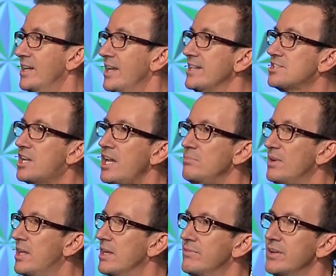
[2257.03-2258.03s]
Let's
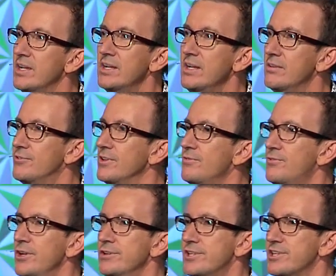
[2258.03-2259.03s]
keep giving for the
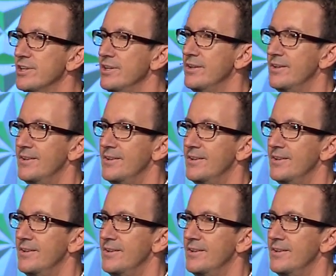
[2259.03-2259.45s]
future.